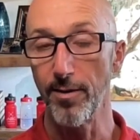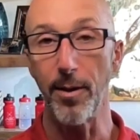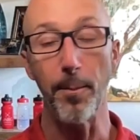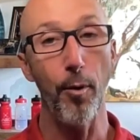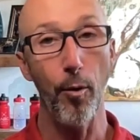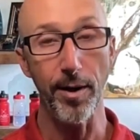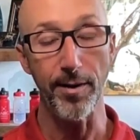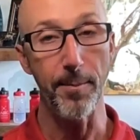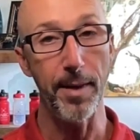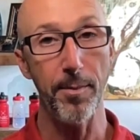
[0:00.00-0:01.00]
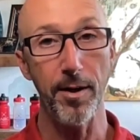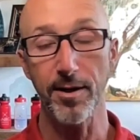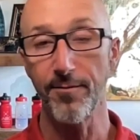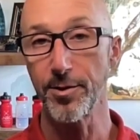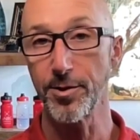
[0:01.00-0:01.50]
The point, the
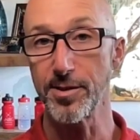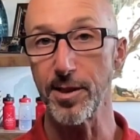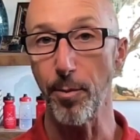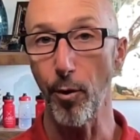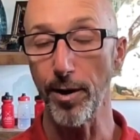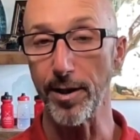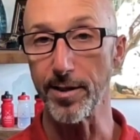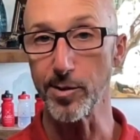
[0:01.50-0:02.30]
metabolic efficiency point,